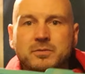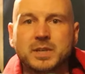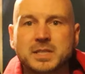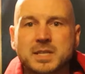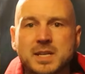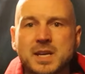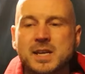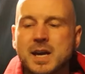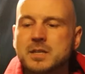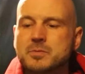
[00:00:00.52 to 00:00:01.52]
Right, today
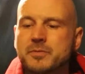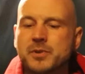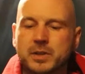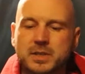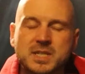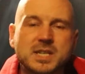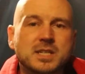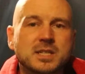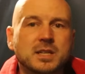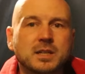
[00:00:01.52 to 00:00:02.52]
guys we've got the
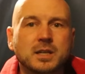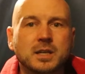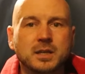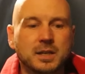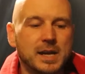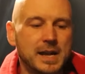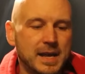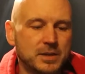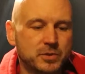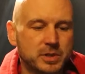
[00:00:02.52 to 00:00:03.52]
Seesii
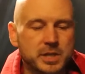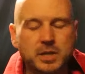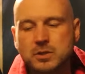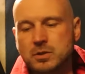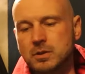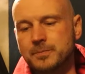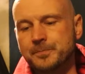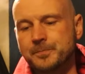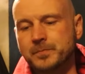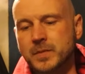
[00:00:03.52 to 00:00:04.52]
electric chainsaw
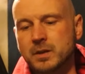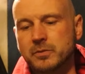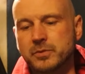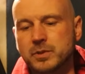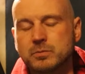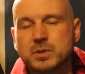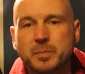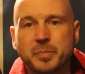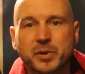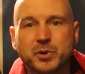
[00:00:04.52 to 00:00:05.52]
for you to
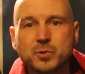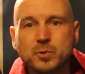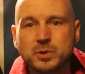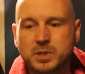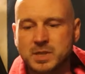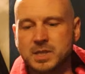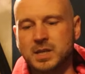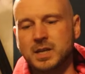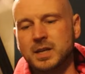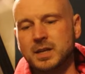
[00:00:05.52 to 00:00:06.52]
peruse.
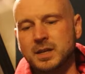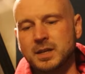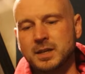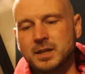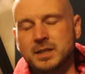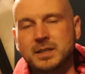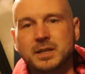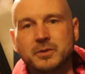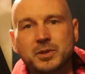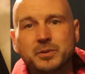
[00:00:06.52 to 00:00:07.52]

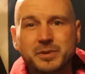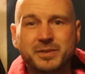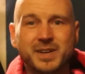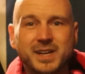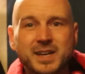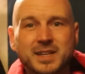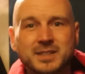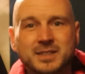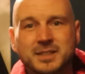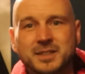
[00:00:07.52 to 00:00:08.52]
Now I know you're thinking,
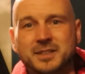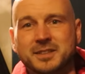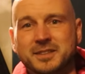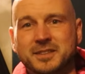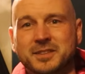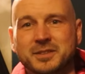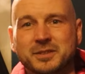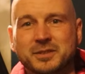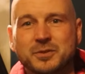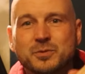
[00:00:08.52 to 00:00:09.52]

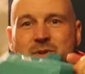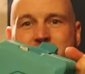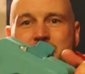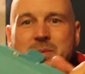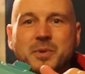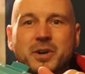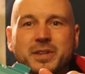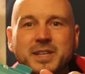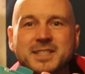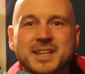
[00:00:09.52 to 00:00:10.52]
who can be
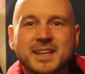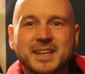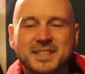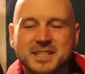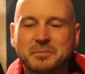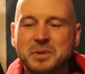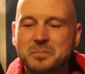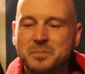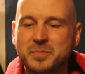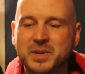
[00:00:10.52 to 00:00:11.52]
bothered taking
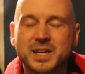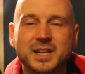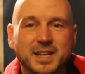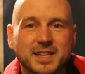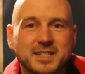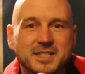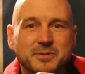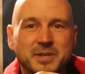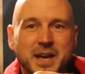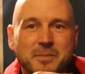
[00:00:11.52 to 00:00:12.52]
something big like this
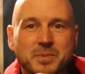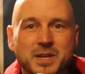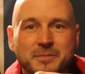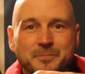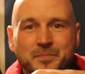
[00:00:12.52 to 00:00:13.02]
out camping?